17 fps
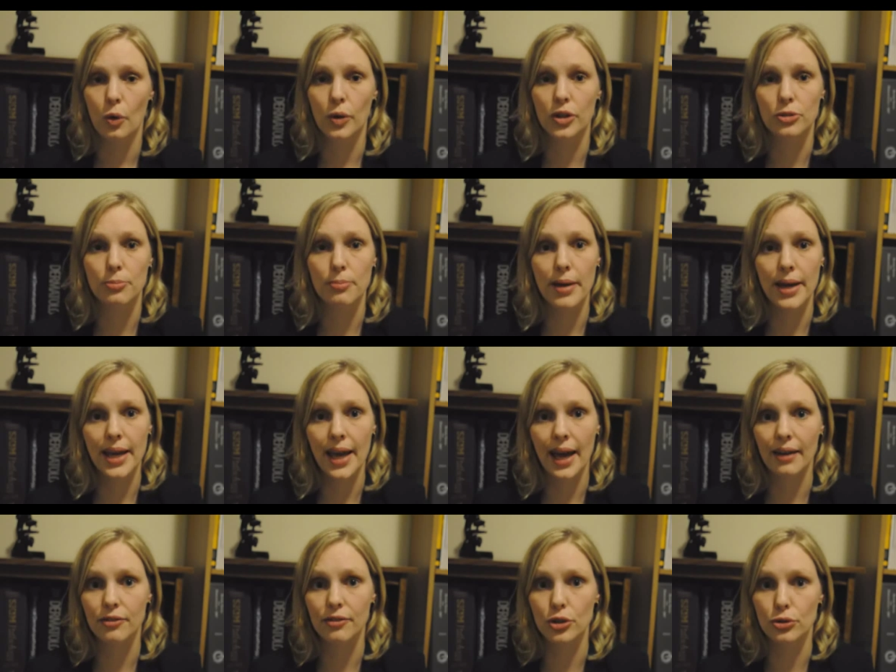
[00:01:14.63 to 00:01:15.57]
which may
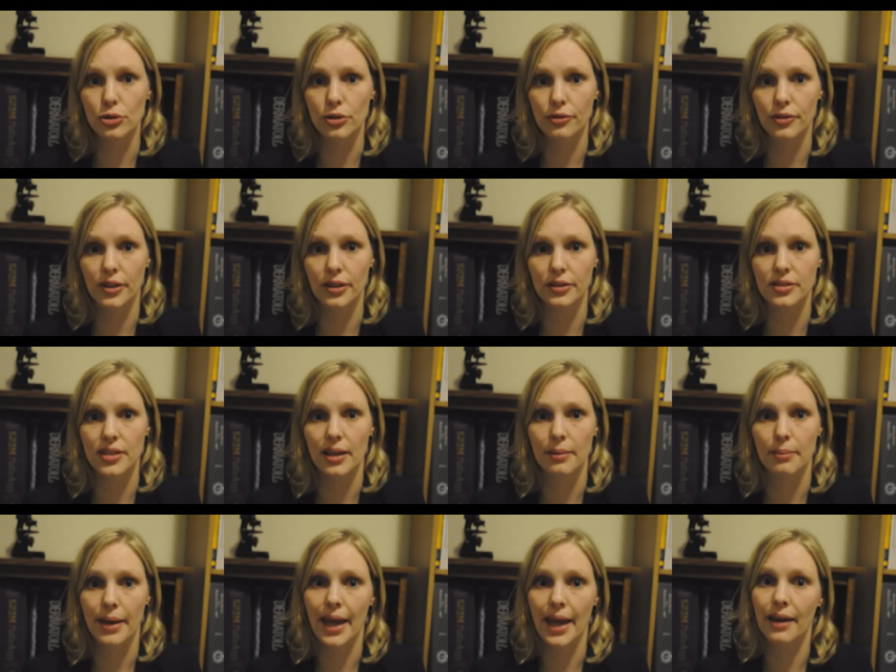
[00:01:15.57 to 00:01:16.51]
have neutrophils
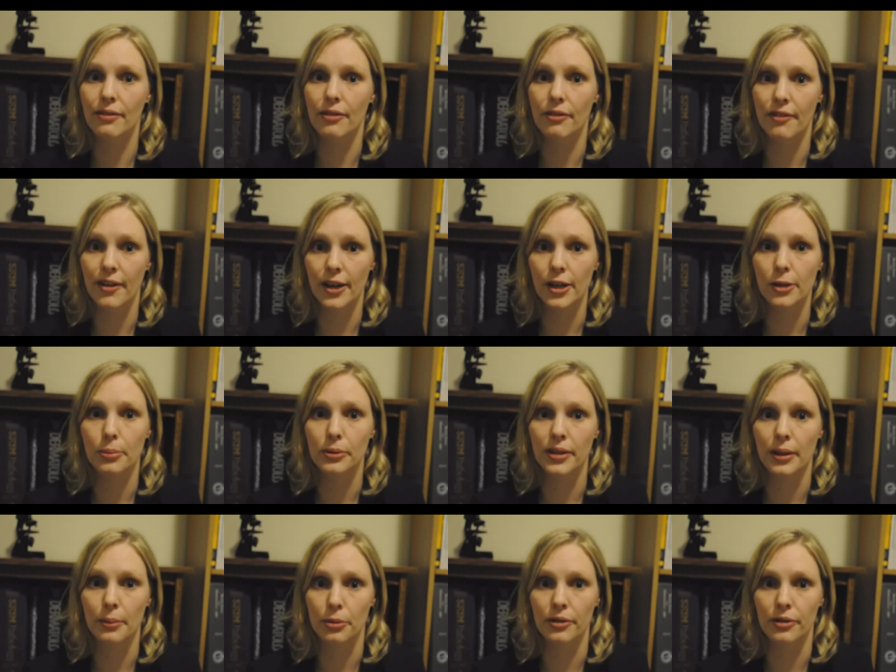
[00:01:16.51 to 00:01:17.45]
and may have a variable
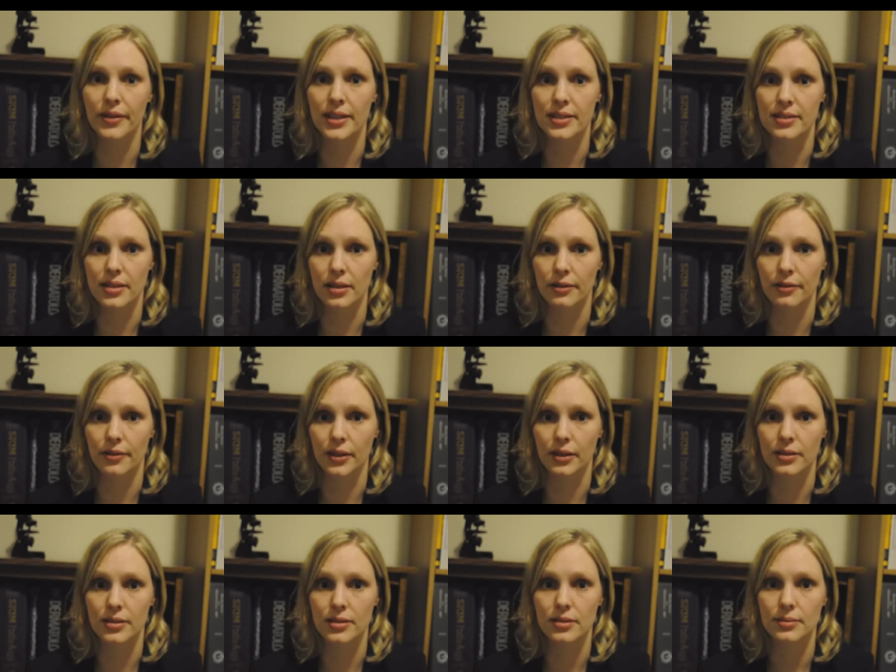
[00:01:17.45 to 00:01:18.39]
number of
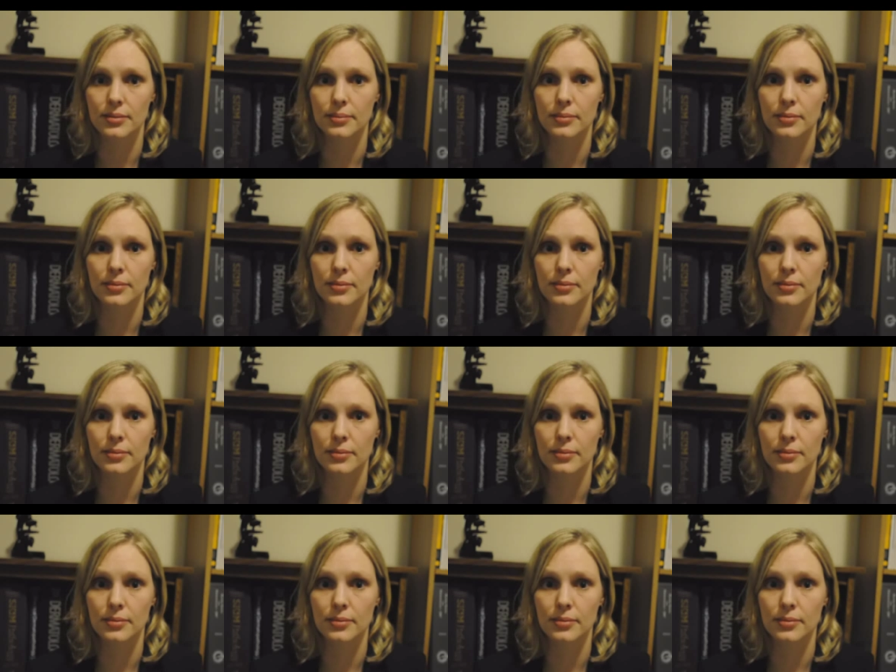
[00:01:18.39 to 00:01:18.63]
eosinophils.